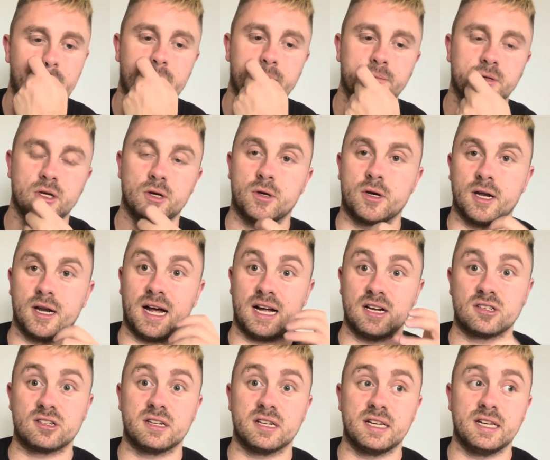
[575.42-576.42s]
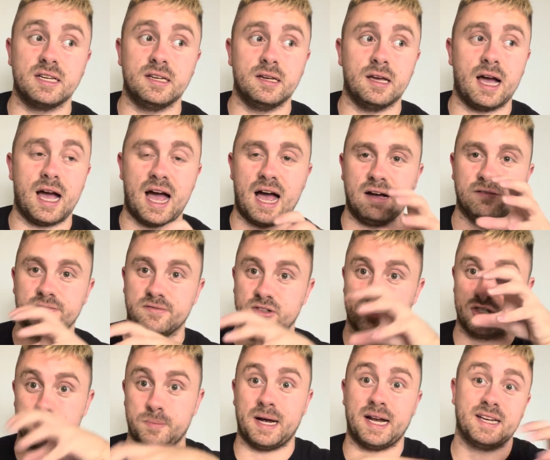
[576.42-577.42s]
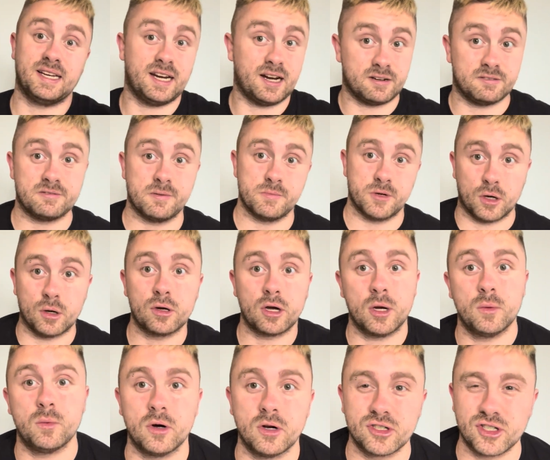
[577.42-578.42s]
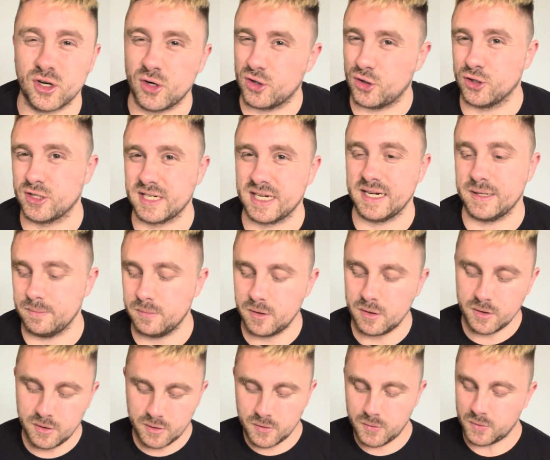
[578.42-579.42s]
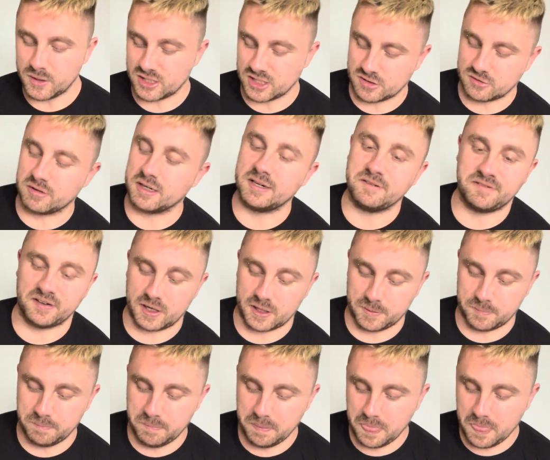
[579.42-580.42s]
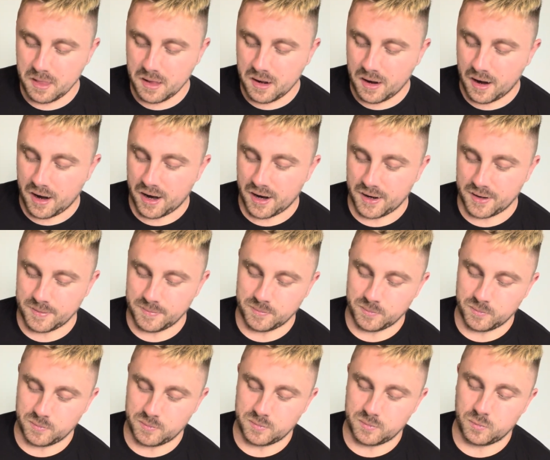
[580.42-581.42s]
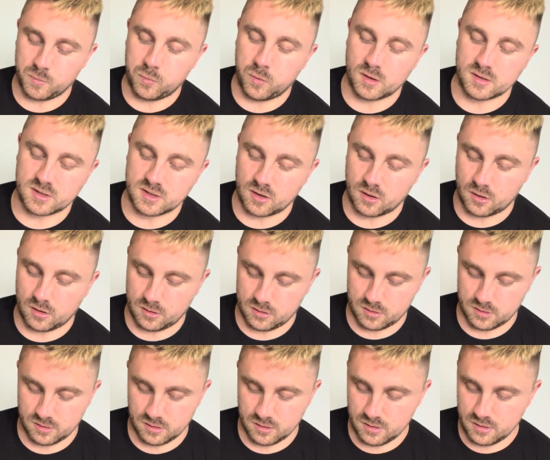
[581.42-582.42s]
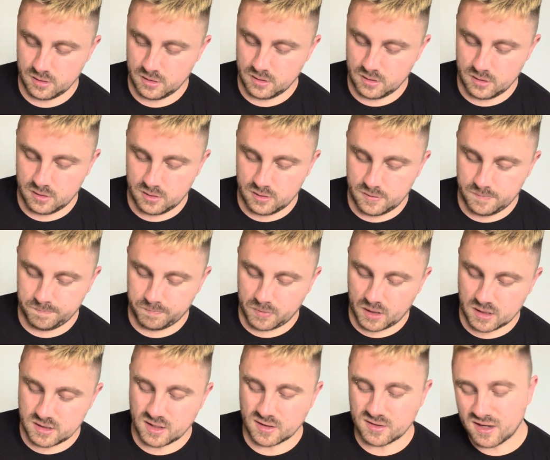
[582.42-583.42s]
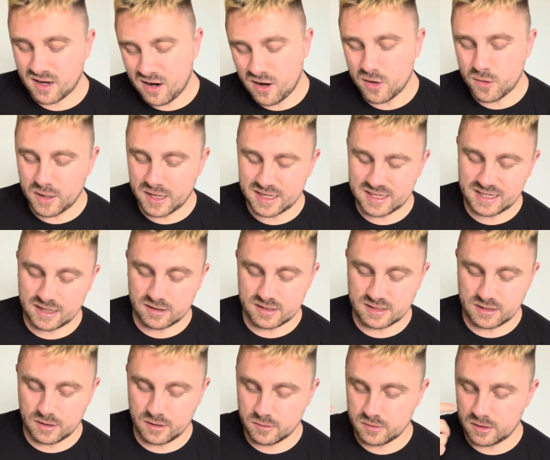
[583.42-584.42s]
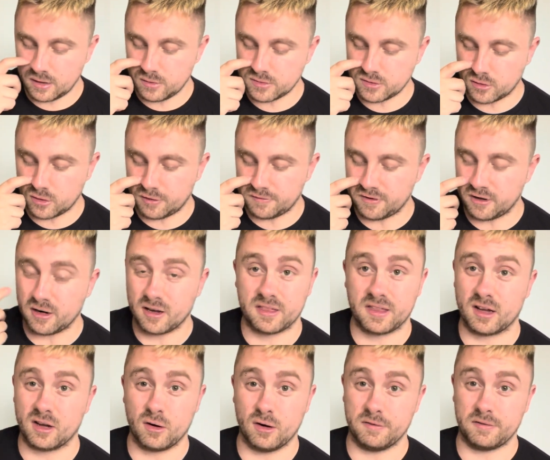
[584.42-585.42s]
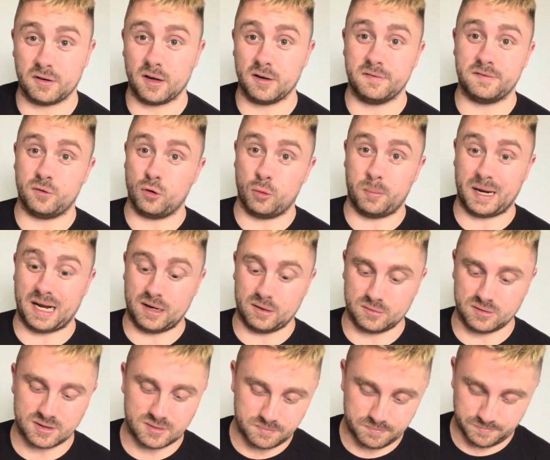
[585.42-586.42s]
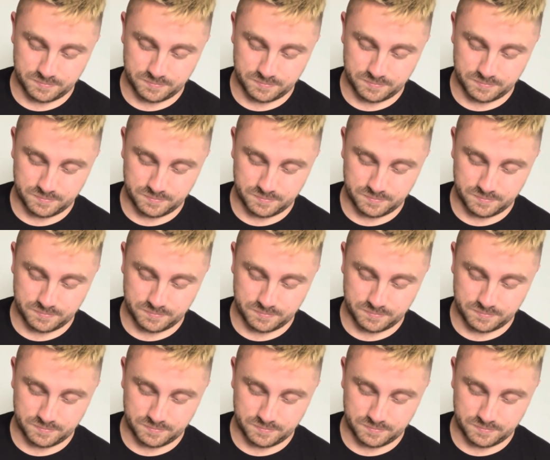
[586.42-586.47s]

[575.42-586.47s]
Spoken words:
you can actually have Jibanyan from Yokai Watch on your team, which is really fun. Was not... Because I was like, oh, quick, because it was on offer. I think I got it for like £4.